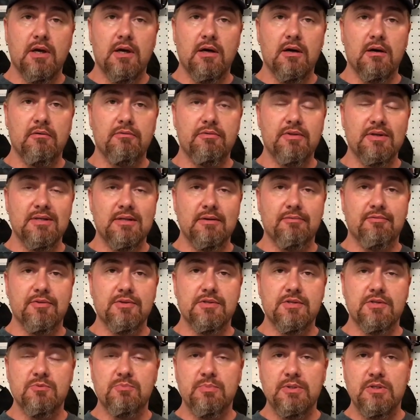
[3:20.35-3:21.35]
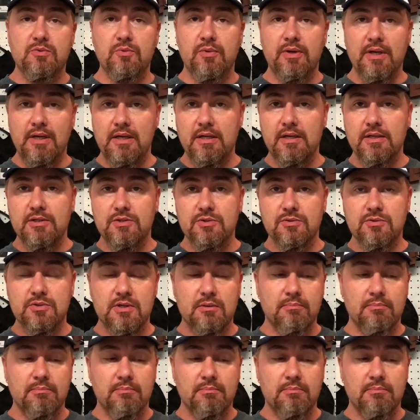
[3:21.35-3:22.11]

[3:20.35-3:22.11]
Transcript: of the differences between e-juice